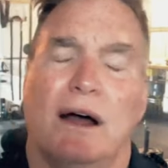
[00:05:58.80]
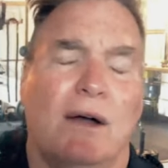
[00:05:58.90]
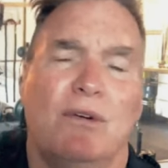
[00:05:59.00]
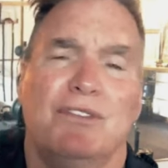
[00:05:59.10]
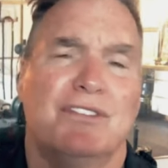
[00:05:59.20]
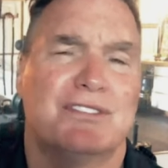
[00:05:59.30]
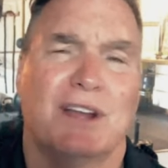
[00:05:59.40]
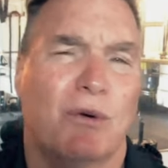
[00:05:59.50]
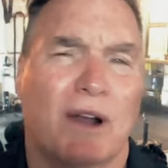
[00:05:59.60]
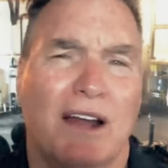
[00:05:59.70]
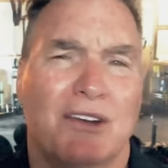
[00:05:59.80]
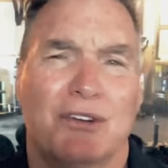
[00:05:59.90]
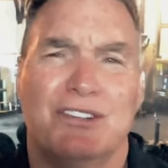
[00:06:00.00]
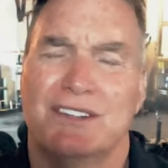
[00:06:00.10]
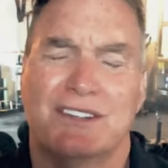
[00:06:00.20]
I would just say what I do
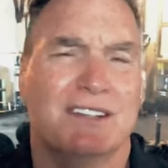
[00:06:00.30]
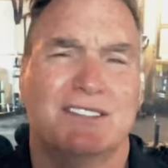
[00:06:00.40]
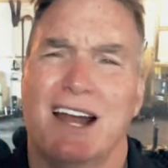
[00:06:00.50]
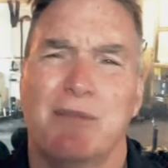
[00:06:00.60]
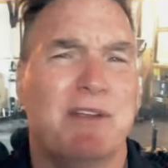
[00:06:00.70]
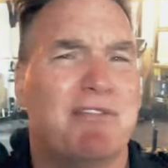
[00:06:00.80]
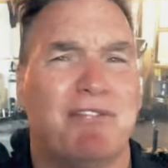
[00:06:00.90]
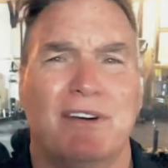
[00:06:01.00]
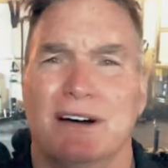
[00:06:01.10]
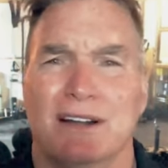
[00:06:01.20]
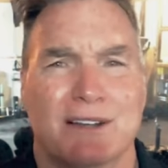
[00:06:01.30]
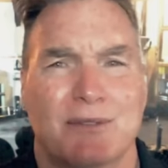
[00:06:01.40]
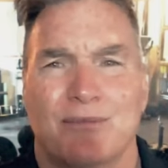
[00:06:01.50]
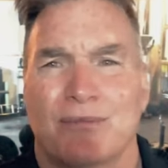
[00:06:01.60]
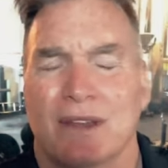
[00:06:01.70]
is it's got to be fun.
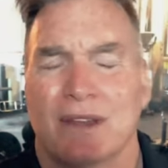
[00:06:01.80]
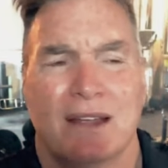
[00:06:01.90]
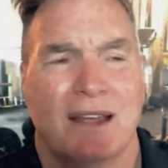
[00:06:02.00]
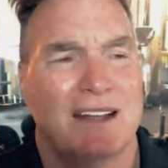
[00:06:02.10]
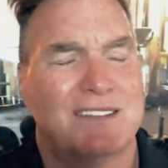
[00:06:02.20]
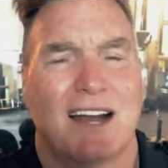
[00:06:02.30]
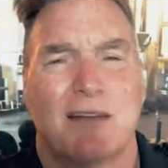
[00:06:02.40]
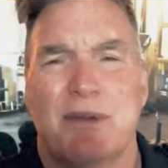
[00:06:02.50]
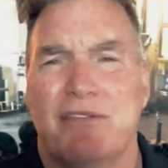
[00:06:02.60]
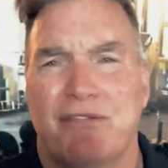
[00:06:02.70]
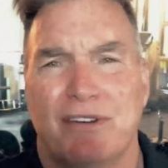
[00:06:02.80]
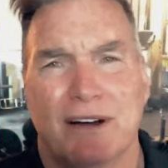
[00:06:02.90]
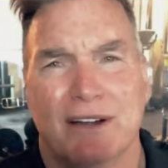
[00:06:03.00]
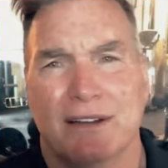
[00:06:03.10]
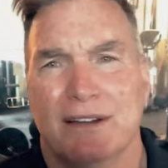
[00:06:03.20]
It's got to be
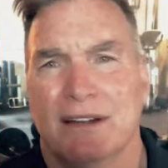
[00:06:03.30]
fun.